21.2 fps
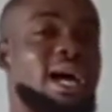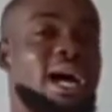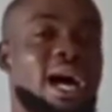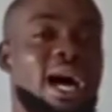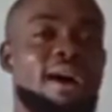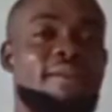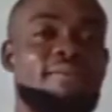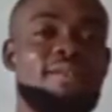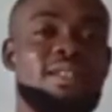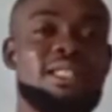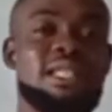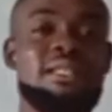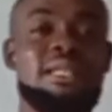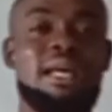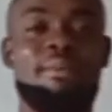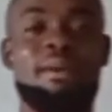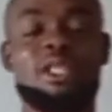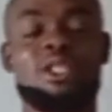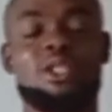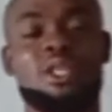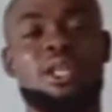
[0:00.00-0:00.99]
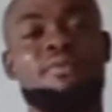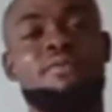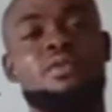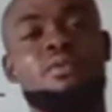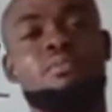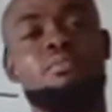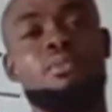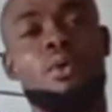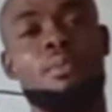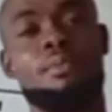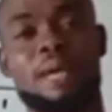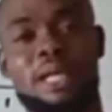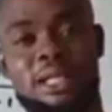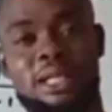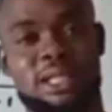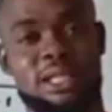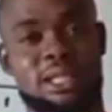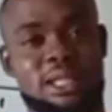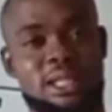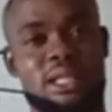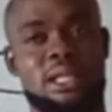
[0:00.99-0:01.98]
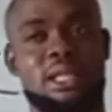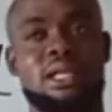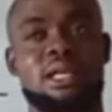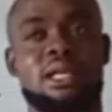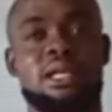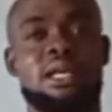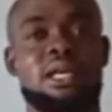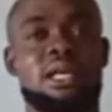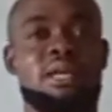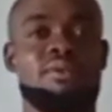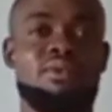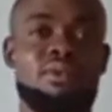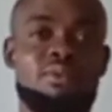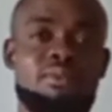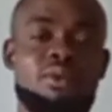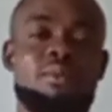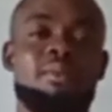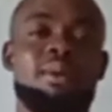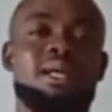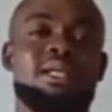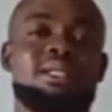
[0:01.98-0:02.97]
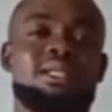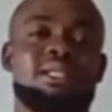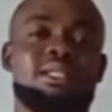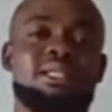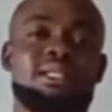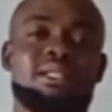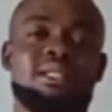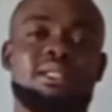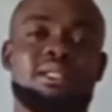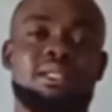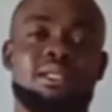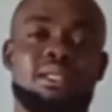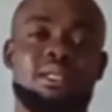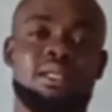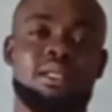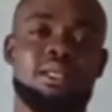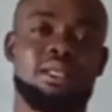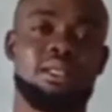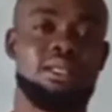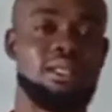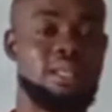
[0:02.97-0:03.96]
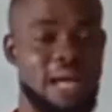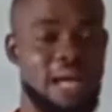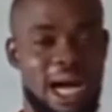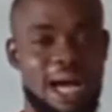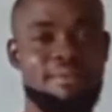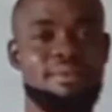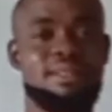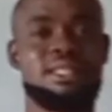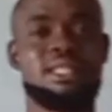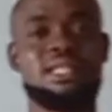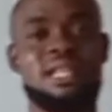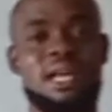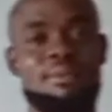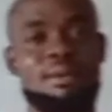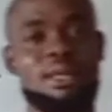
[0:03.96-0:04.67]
have the same dimension. Even moments have the same